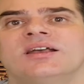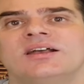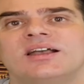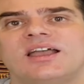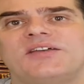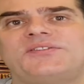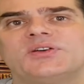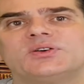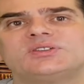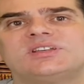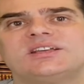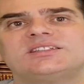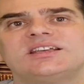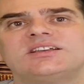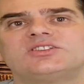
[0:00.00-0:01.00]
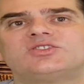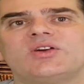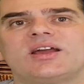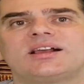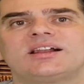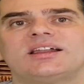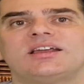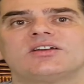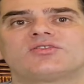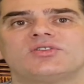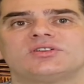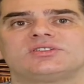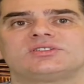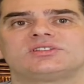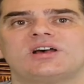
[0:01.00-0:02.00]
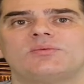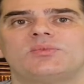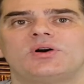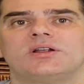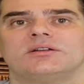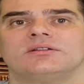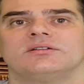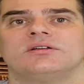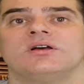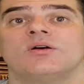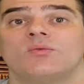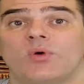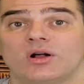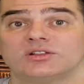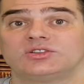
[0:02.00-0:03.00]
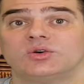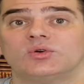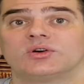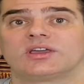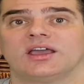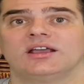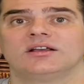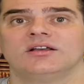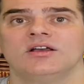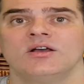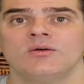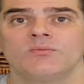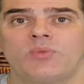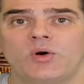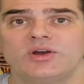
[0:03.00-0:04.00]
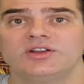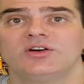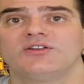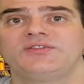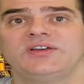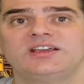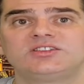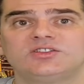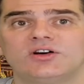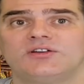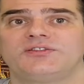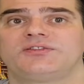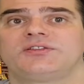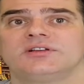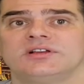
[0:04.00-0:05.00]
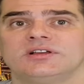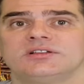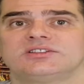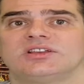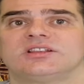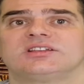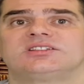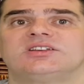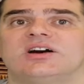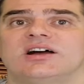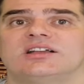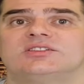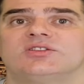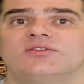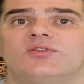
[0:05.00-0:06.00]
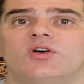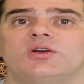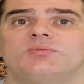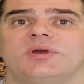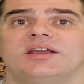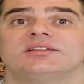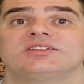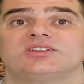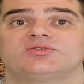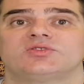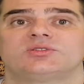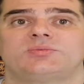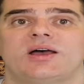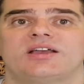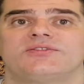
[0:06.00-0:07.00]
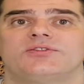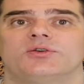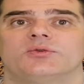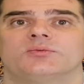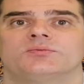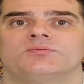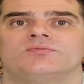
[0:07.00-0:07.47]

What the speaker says: If you're sitting directly across someone while talking, point your feet off to the side to avoid being disrespectful.